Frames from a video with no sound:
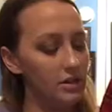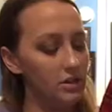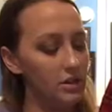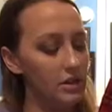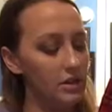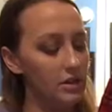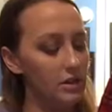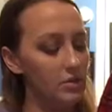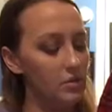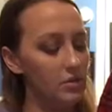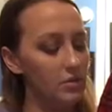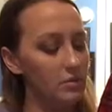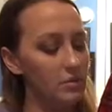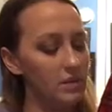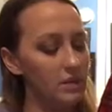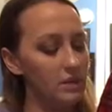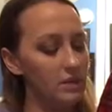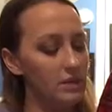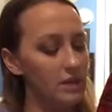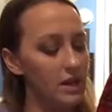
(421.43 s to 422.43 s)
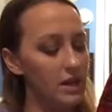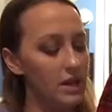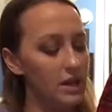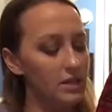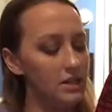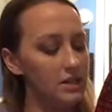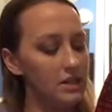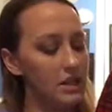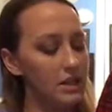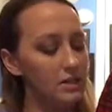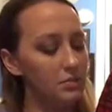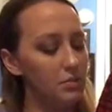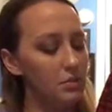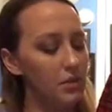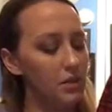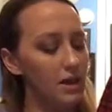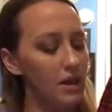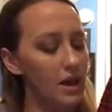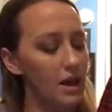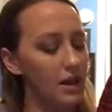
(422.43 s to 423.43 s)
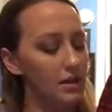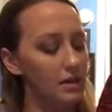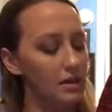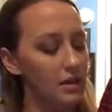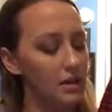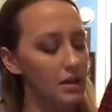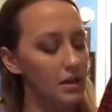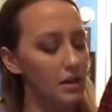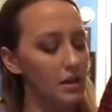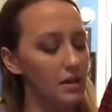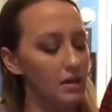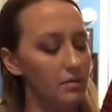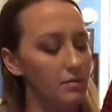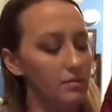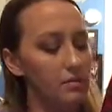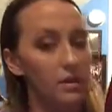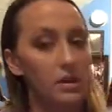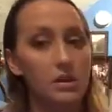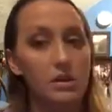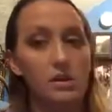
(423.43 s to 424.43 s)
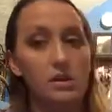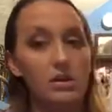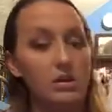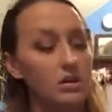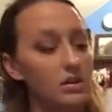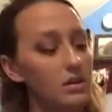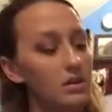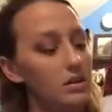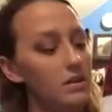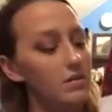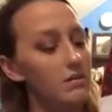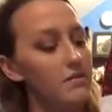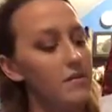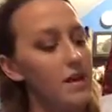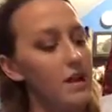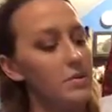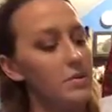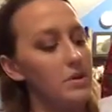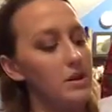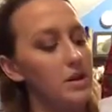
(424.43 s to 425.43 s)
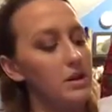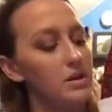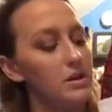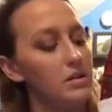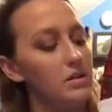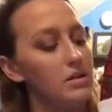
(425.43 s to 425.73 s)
so that the ornament stays put on the fabric.